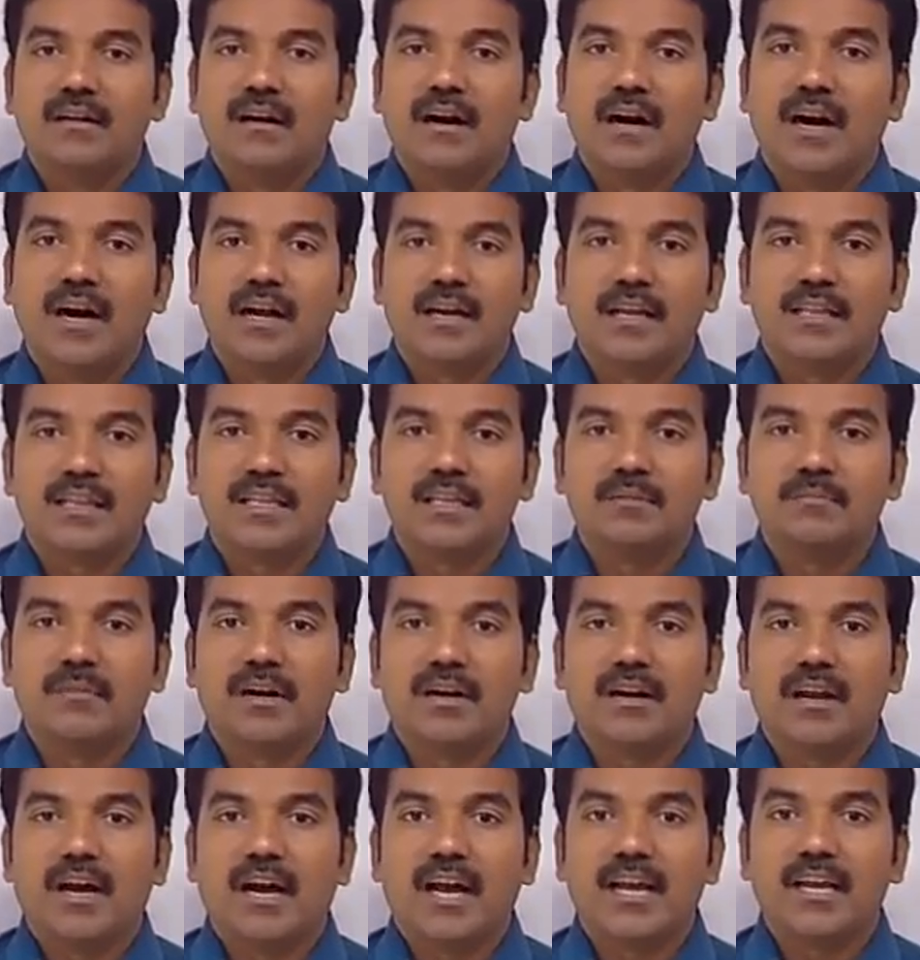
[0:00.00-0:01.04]
are nothing
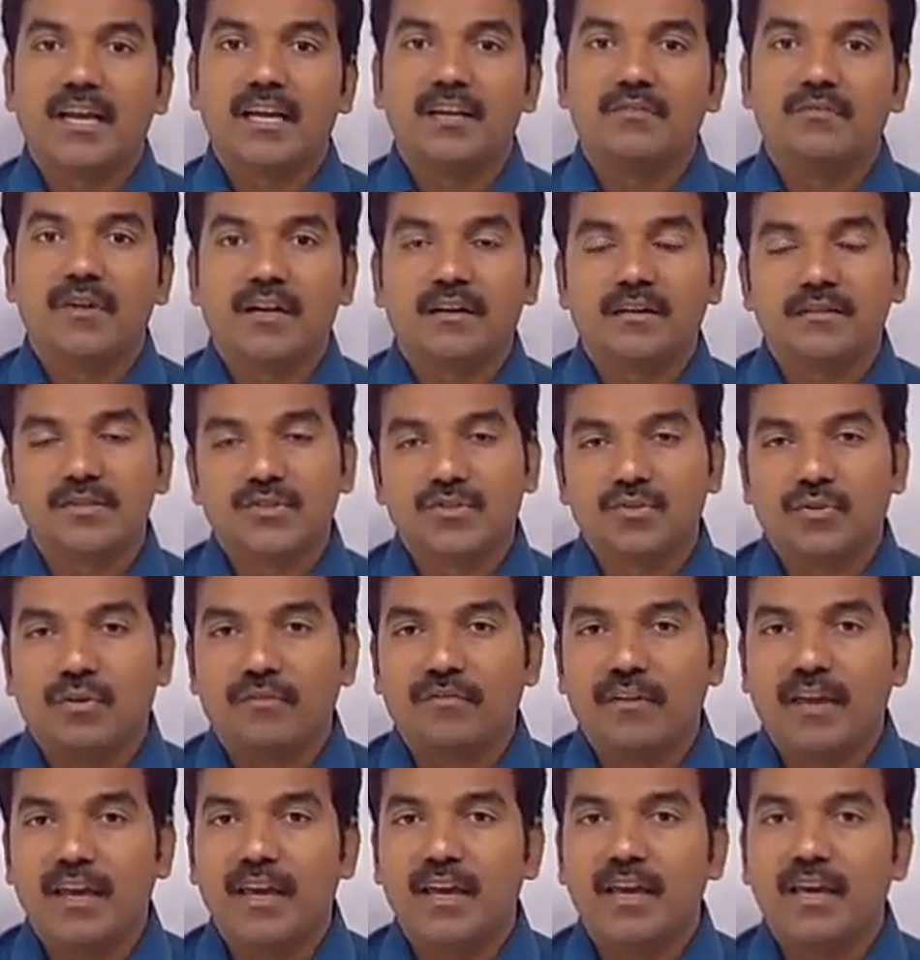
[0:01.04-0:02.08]
but eigenvectors of
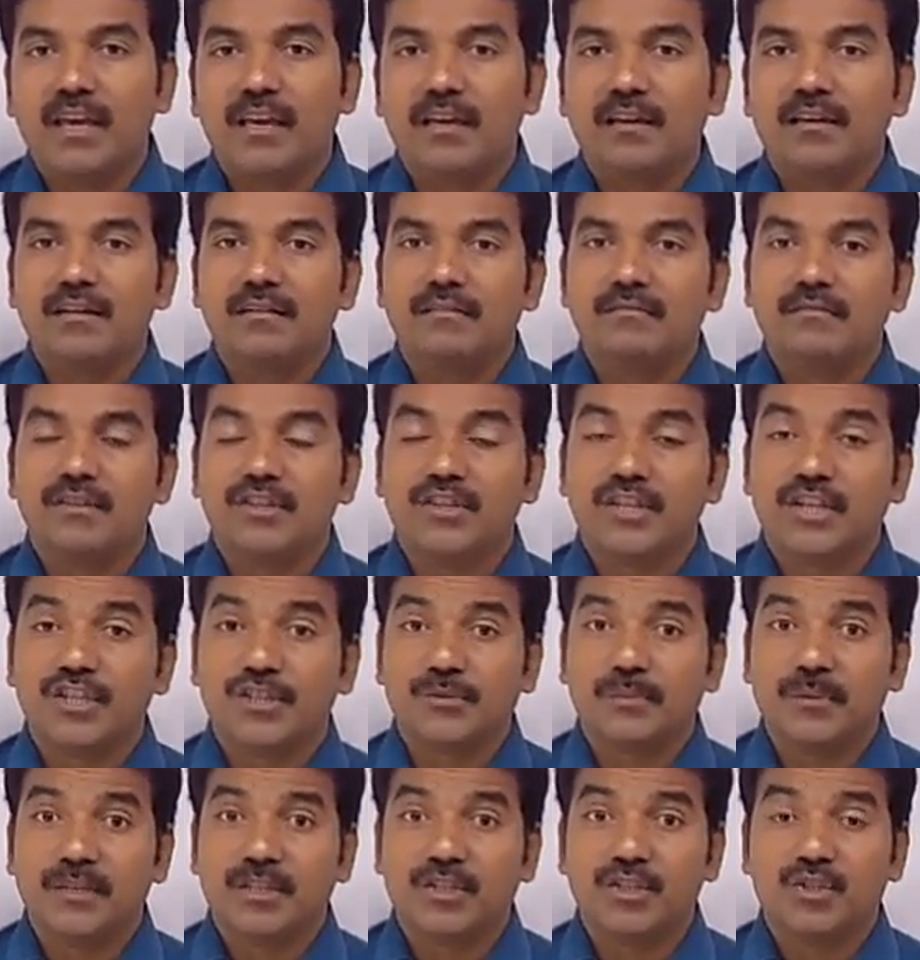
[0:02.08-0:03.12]
A with
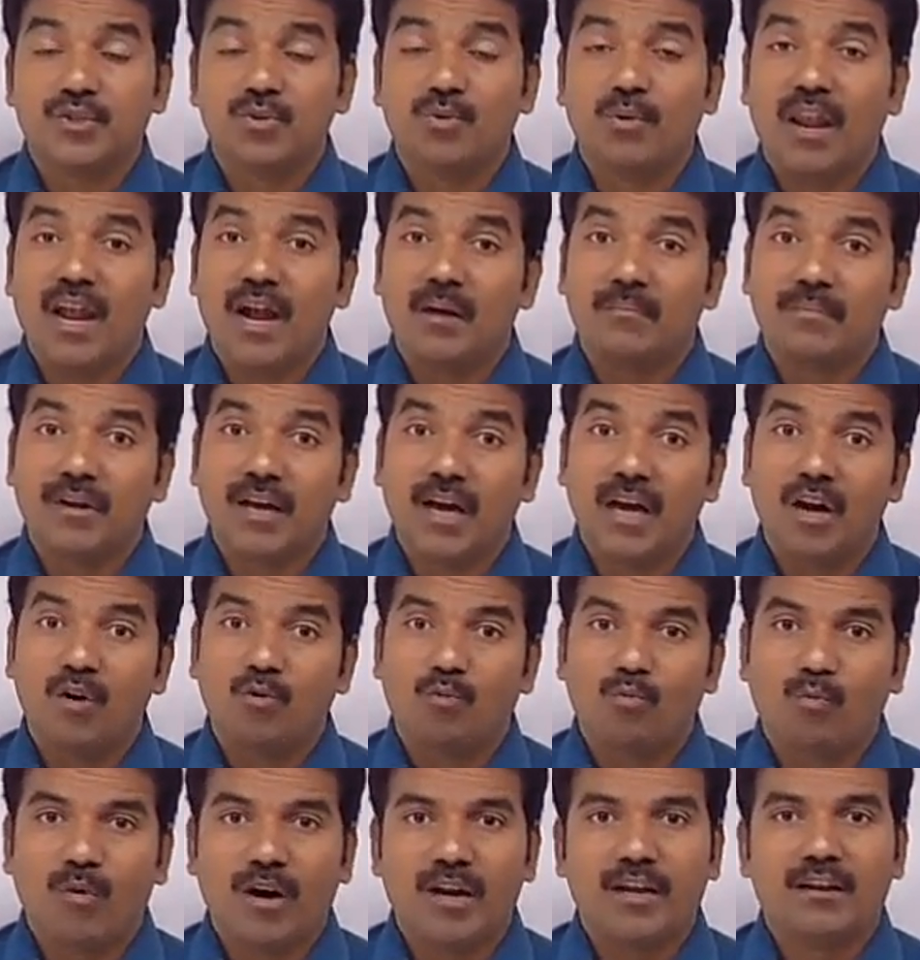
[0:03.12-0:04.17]
respect to lambda
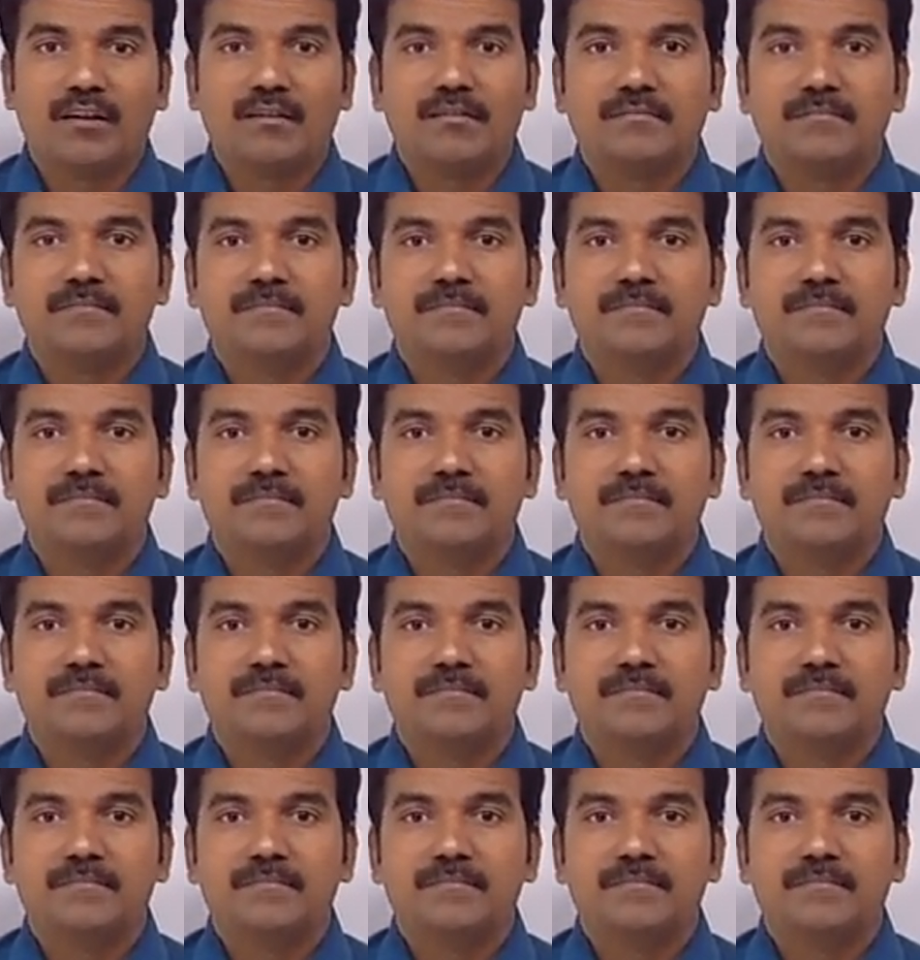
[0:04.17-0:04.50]
1.